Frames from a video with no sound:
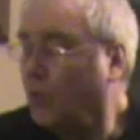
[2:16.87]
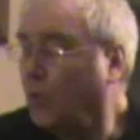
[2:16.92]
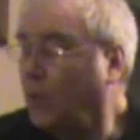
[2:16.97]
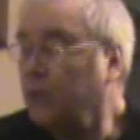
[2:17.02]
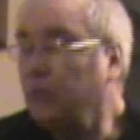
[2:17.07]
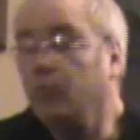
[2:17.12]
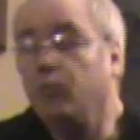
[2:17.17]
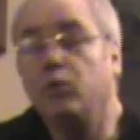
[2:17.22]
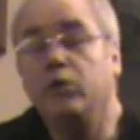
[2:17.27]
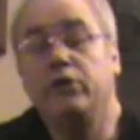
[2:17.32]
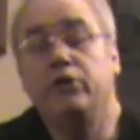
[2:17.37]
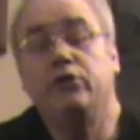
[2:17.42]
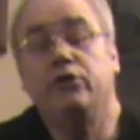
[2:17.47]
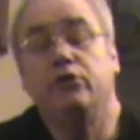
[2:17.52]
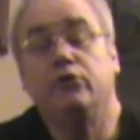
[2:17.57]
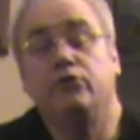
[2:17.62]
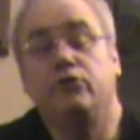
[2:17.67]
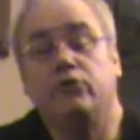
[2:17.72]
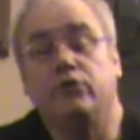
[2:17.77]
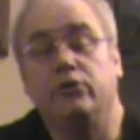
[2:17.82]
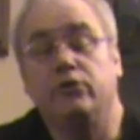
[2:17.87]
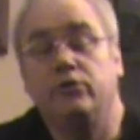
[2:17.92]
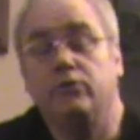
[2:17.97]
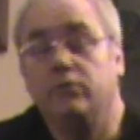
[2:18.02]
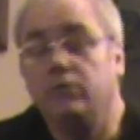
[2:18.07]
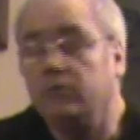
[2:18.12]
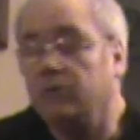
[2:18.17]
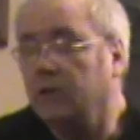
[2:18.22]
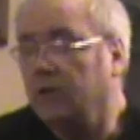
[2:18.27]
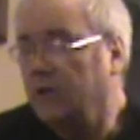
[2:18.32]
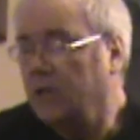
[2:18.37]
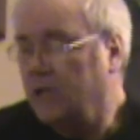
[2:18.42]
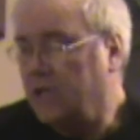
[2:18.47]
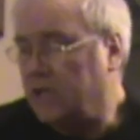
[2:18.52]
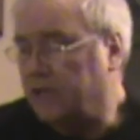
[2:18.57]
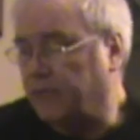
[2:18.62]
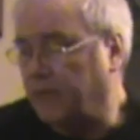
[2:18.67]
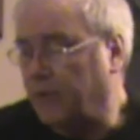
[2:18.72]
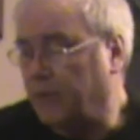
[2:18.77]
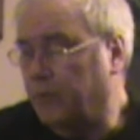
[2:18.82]
What would you do
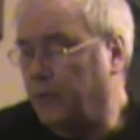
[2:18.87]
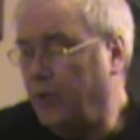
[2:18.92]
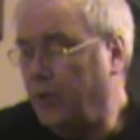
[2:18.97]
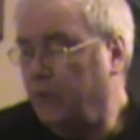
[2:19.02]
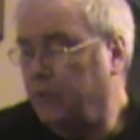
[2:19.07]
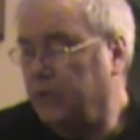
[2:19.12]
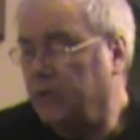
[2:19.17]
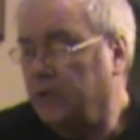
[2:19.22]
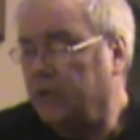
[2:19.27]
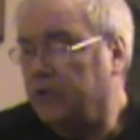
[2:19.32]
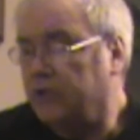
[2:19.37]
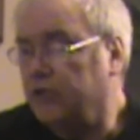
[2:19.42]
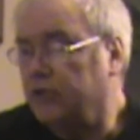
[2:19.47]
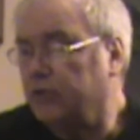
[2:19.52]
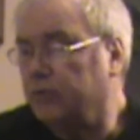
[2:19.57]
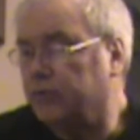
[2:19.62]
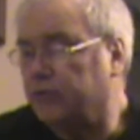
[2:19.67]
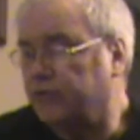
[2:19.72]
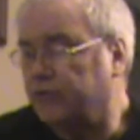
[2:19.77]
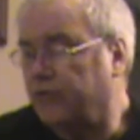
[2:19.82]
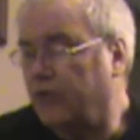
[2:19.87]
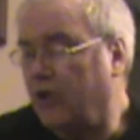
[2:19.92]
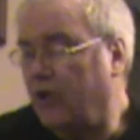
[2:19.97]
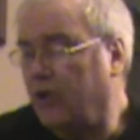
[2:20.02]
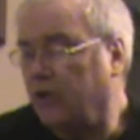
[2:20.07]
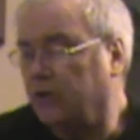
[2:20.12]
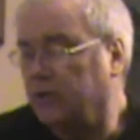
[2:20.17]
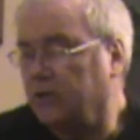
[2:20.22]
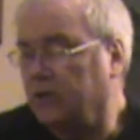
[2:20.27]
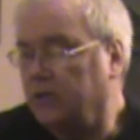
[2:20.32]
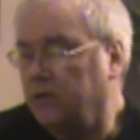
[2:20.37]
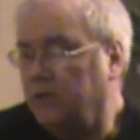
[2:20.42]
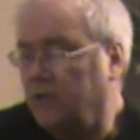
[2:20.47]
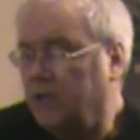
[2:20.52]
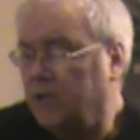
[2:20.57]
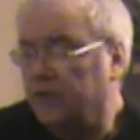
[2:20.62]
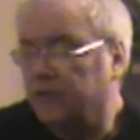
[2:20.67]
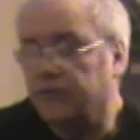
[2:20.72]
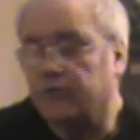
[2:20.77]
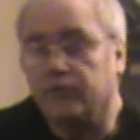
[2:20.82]
if I wrote you a song
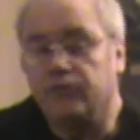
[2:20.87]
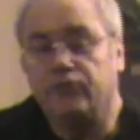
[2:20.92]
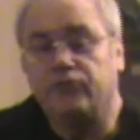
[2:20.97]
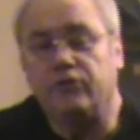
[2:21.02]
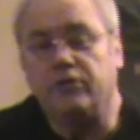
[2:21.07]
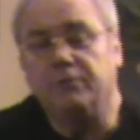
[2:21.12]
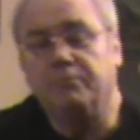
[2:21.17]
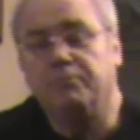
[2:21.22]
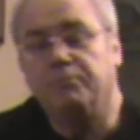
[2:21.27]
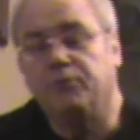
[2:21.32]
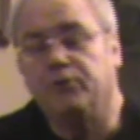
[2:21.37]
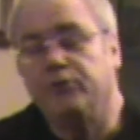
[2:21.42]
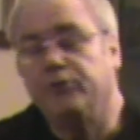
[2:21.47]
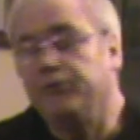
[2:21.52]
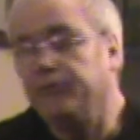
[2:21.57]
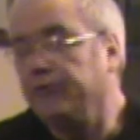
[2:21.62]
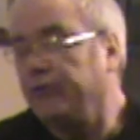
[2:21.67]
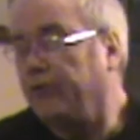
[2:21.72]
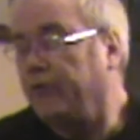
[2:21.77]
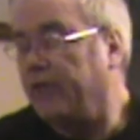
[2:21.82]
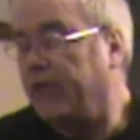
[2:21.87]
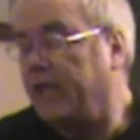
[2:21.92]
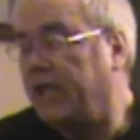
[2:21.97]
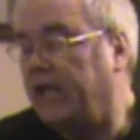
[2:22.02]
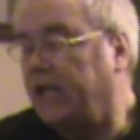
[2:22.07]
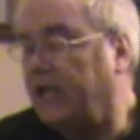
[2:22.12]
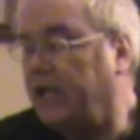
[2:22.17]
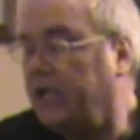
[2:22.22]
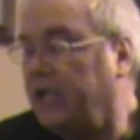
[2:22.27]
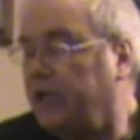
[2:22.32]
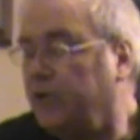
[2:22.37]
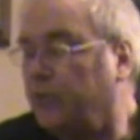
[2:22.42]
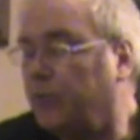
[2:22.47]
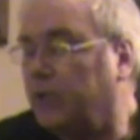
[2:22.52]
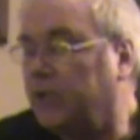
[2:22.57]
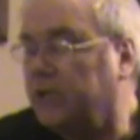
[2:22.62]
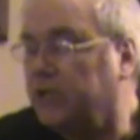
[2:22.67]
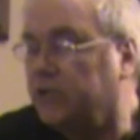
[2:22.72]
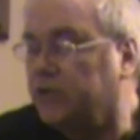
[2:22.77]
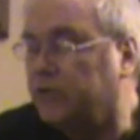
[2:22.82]
So simple that
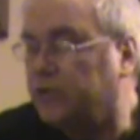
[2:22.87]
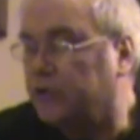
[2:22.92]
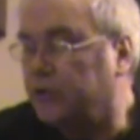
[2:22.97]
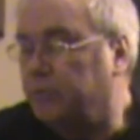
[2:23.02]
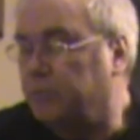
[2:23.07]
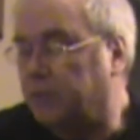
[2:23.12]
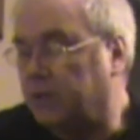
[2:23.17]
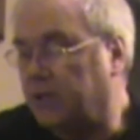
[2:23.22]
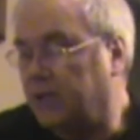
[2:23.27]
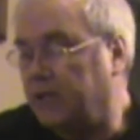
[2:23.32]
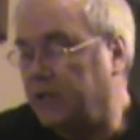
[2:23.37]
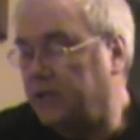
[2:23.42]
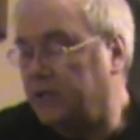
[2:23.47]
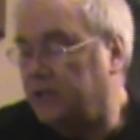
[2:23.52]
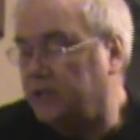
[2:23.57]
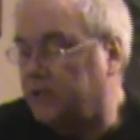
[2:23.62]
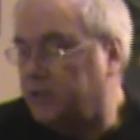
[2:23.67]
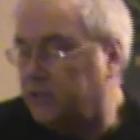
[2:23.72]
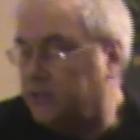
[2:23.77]
anyone could play